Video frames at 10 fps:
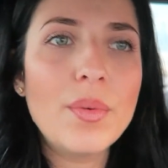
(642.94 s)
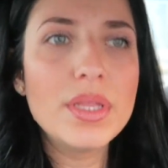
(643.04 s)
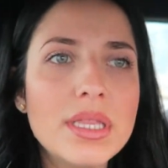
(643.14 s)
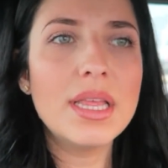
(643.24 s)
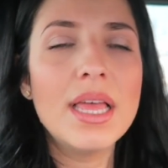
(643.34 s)
I
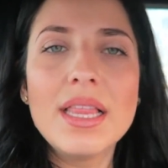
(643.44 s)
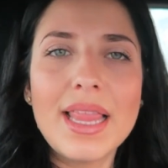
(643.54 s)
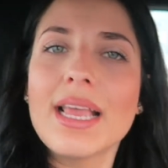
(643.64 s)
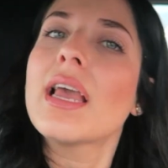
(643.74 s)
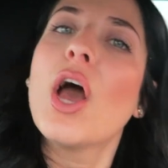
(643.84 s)
will,
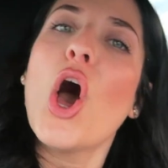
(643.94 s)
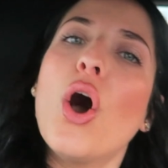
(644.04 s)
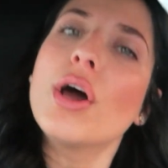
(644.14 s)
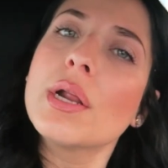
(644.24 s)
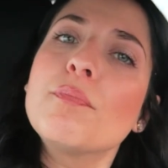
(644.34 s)
like,
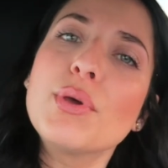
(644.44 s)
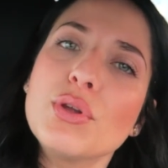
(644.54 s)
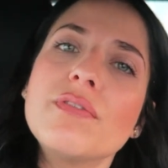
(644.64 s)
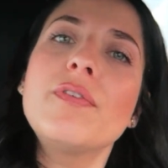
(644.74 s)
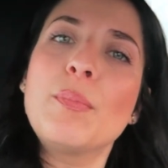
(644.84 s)
on a
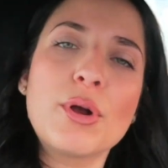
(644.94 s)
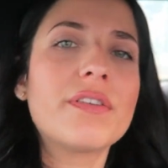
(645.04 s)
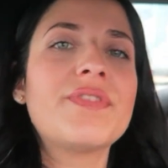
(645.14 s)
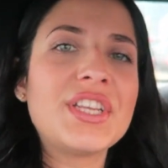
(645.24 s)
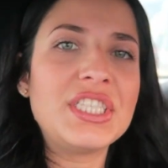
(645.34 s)
beautiful,
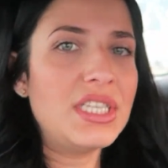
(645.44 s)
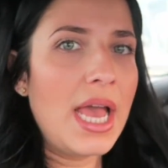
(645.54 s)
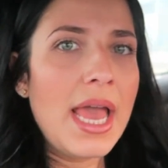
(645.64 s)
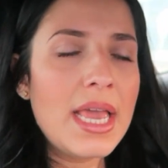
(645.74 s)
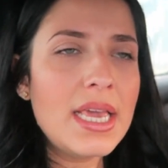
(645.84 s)
perfect
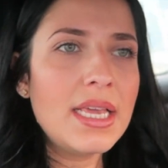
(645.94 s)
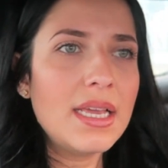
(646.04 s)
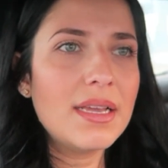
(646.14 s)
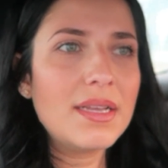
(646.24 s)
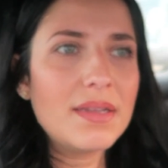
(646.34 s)
day,
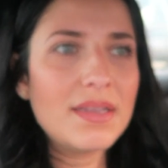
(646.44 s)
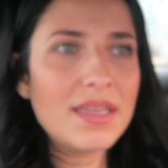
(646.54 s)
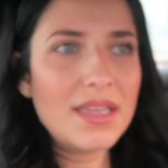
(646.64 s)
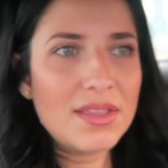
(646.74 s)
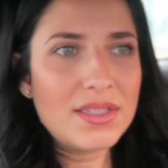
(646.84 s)

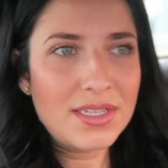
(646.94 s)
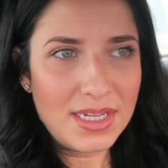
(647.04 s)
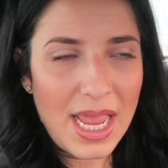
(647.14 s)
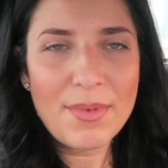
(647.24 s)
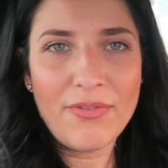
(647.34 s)
the
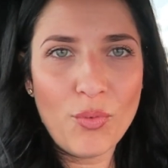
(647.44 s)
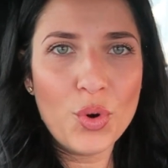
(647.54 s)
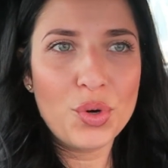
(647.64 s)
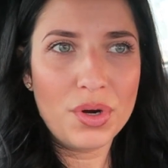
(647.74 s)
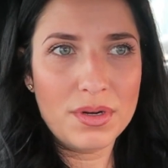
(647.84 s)
day
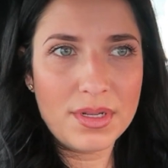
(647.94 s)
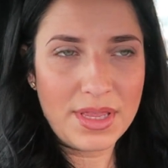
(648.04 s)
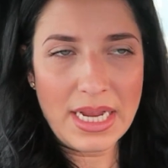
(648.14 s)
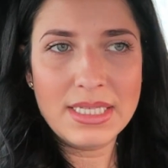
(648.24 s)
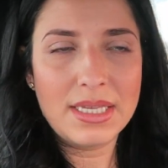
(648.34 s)
before
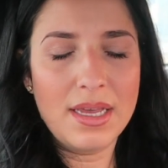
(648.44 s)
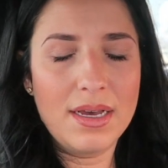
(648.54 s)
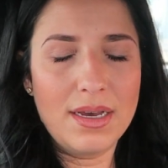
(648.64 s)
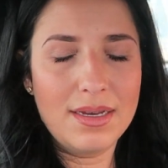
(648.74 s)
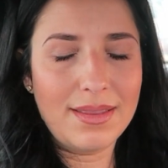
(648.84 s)
Thanksgiving,
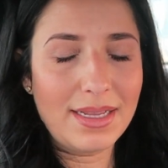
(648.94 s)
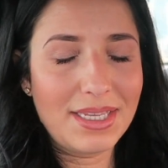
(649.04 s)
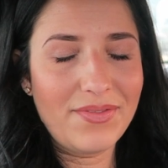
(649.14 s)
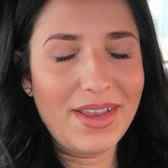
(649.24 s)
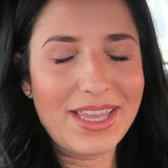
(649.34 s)
uh,
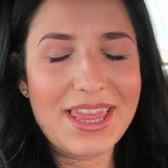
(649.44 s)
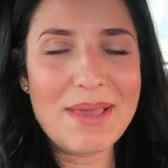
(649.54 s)
Thanksgiving,